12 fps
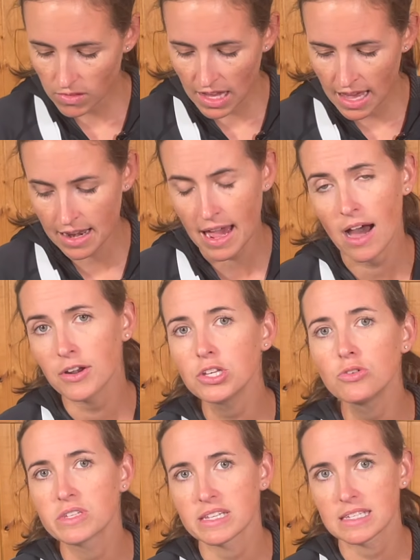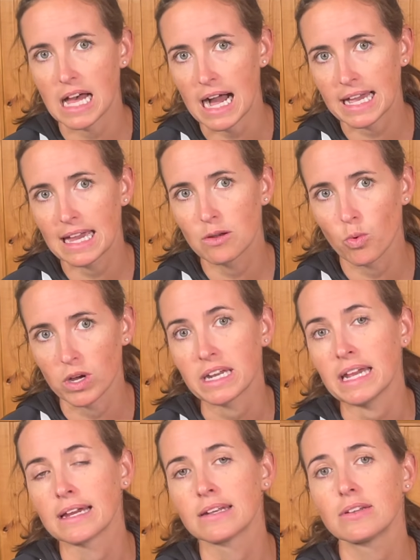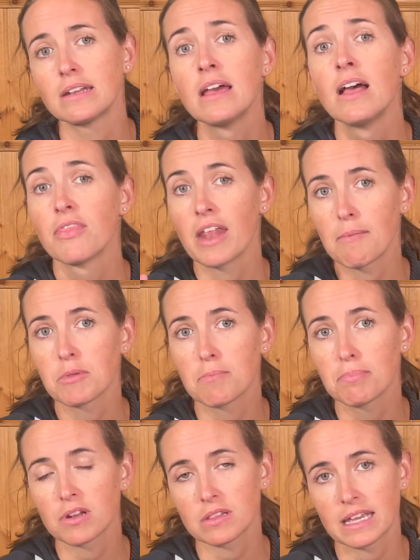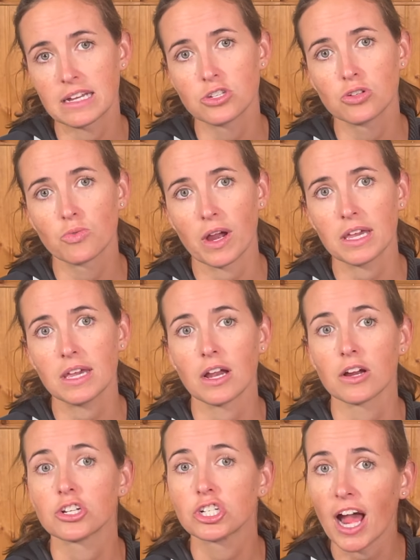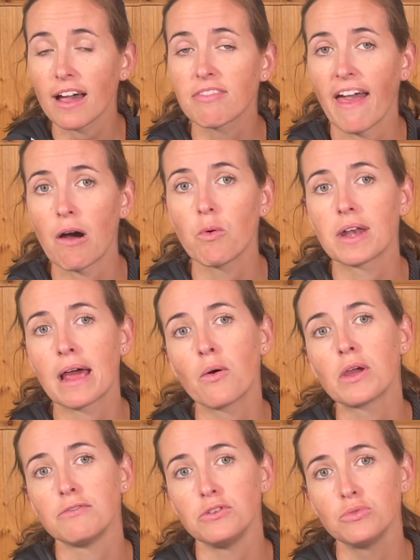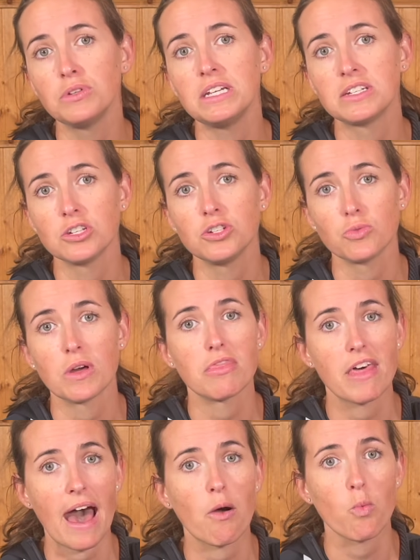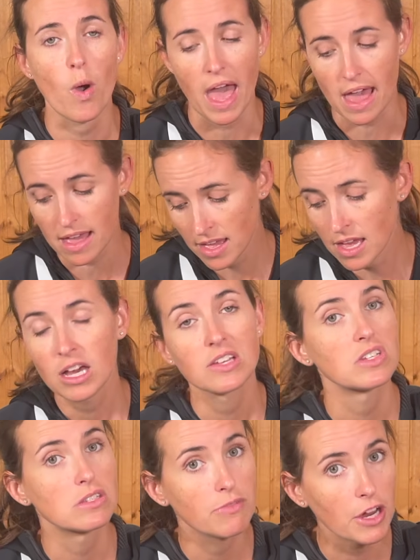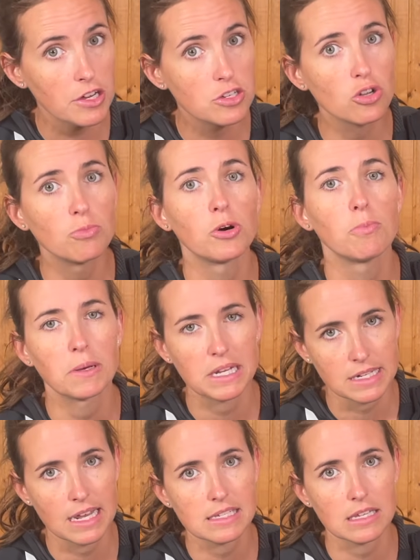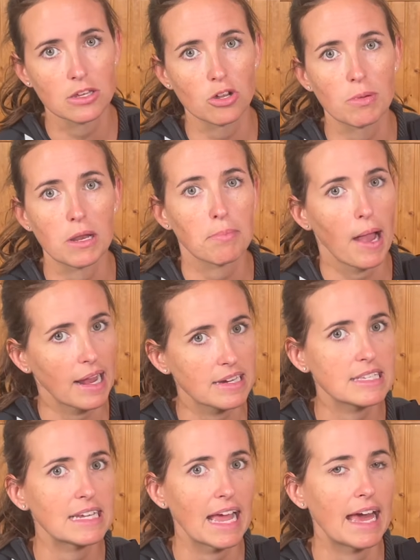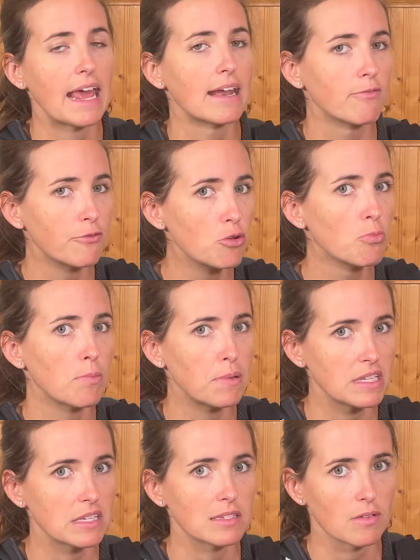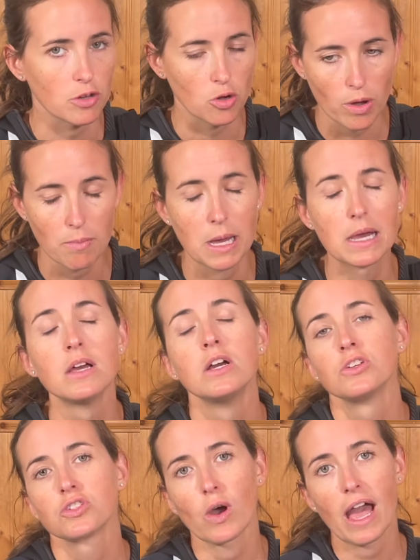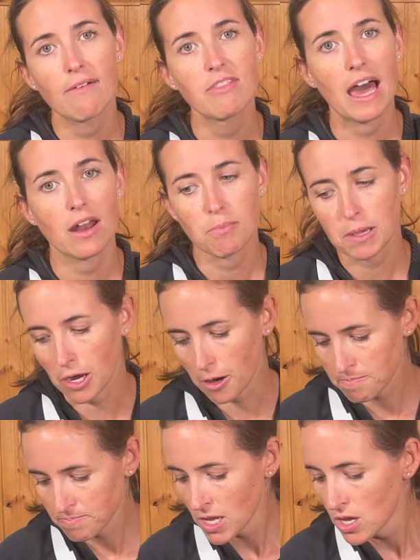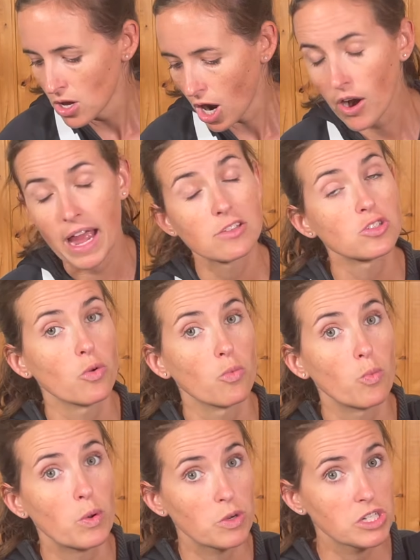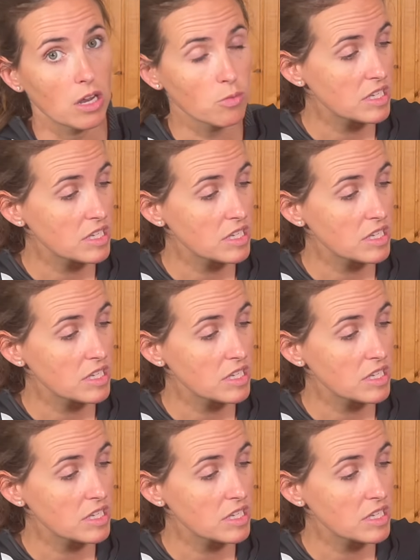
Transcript: on how to use a sock aid one-handed that I'm going to put a link to right here. Check that one out if you need to do it that way, because it's very doable, but it takes a little bit of practice again and a few more pieces of equipment. So I have that up here. All right, so when we're done with